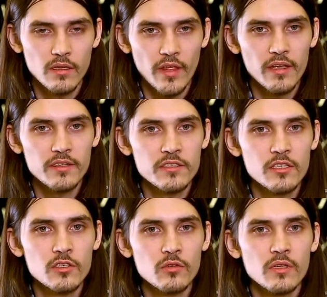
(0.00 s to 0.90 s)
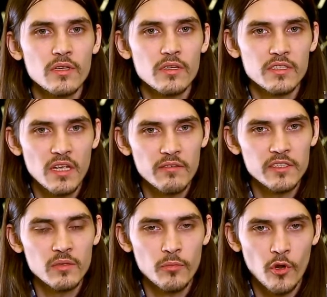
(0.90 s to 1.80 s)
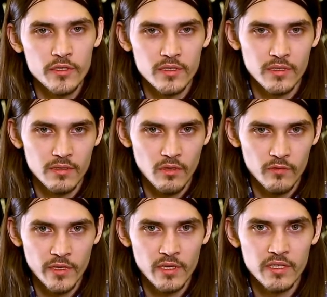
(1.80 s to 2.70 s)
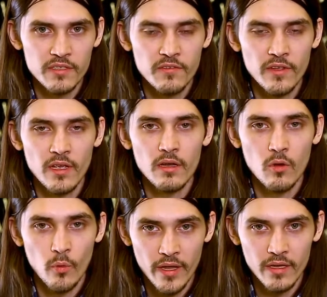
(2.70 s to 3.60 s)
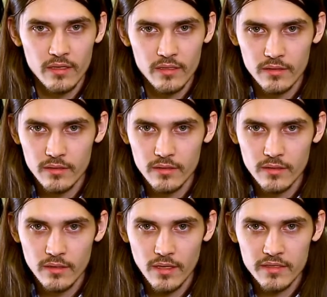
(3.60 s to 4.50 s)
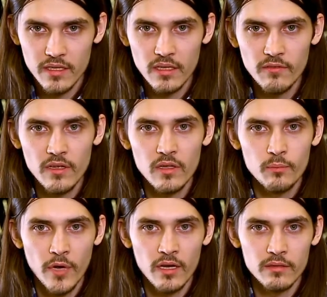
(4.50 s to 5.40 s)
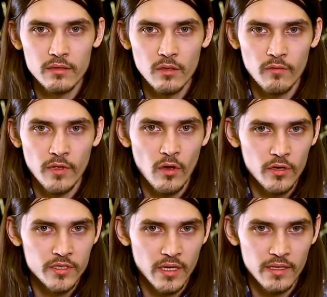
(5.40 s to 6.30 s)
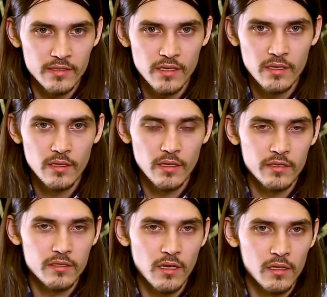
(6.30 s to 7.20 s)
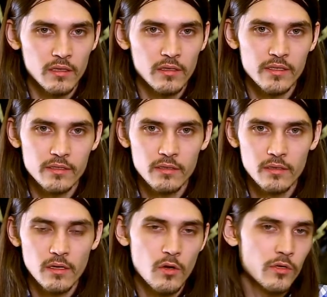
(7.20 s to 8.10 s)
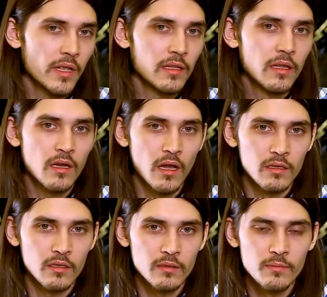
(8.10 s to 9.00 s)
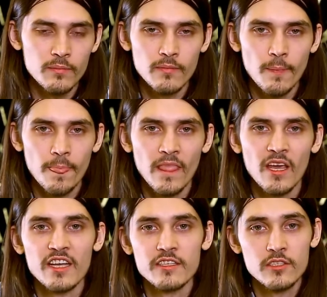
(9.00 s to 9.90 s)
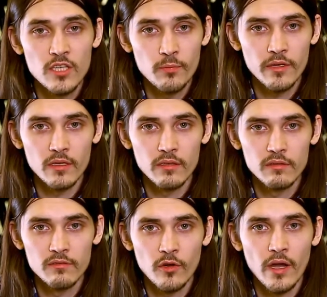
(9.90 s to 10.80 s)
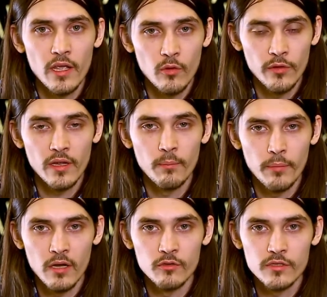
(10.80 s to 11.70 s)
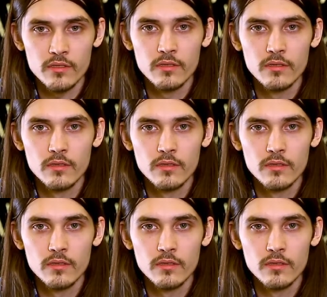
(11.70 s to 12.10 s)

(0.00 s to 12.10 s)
They constitute 17% of the lithosphere weight. A significant part of the oxides is colorless or slightly colored, as is typical for ionic compounds.